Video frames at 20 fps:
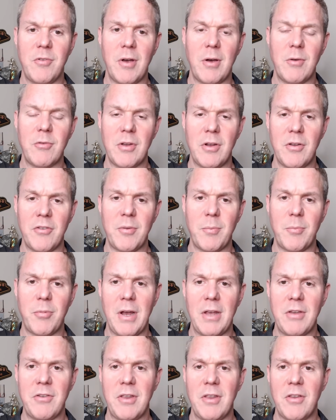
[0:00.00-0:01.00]
So I was a little
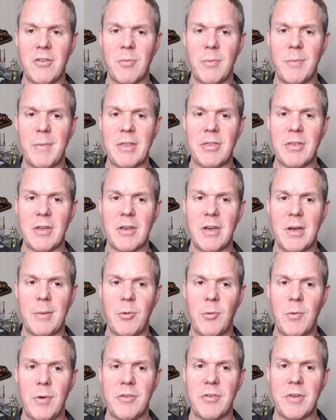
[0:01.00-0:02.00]
surprised to see this one make the
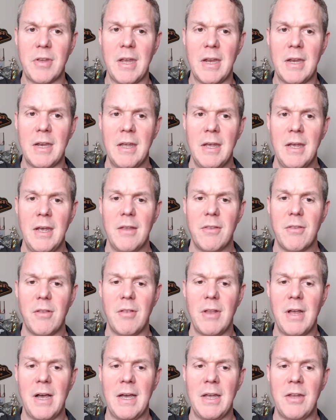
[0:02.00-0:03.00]
cut, but once again,
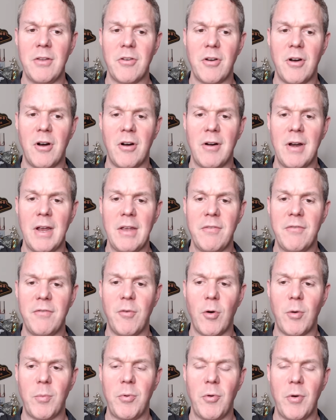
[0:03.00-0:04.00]
the Lions are a
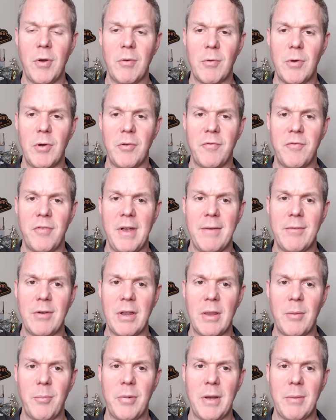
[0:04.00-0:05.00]
four point road
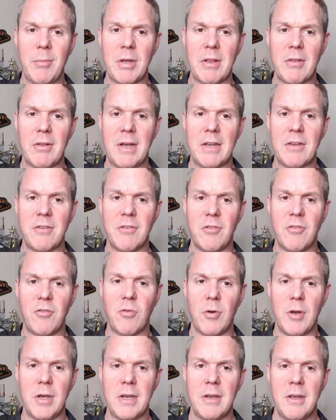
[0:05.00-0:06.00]
favorite, and the public likes
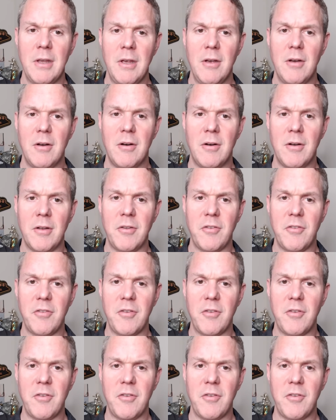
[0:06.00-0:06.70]
Detroit on